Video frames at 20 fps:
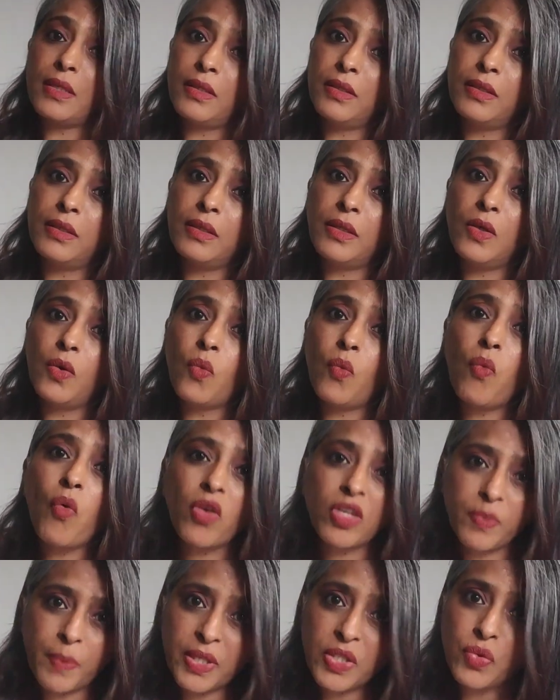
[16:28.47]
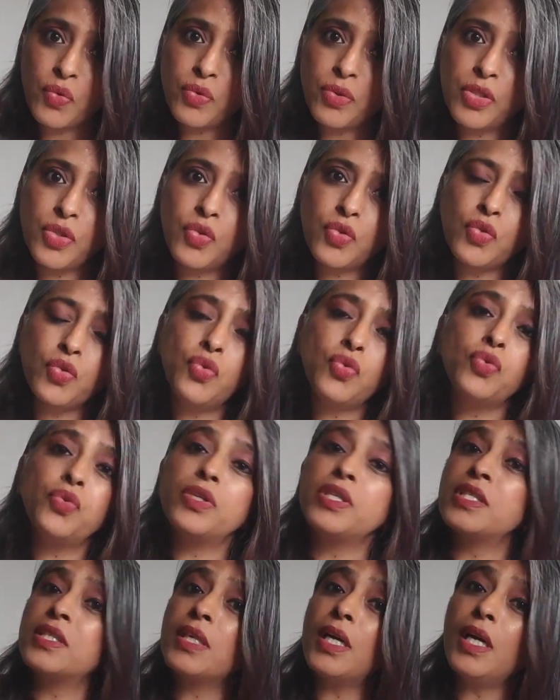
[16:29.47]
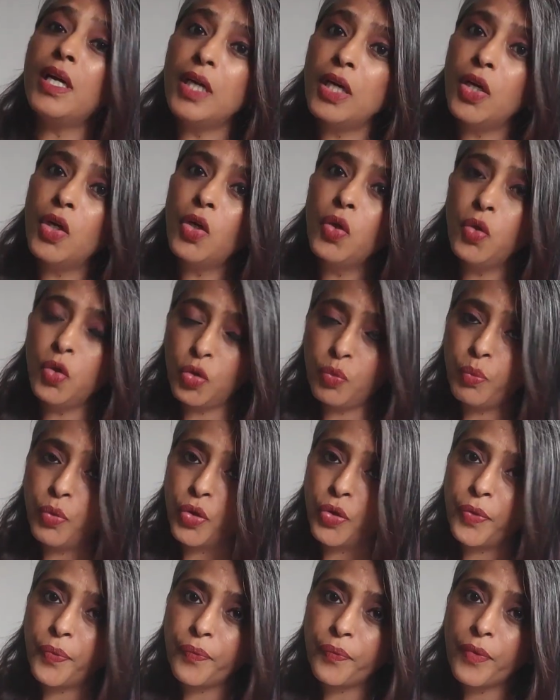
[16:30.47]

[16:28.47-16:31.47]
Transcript: want my student to do is a lookbook.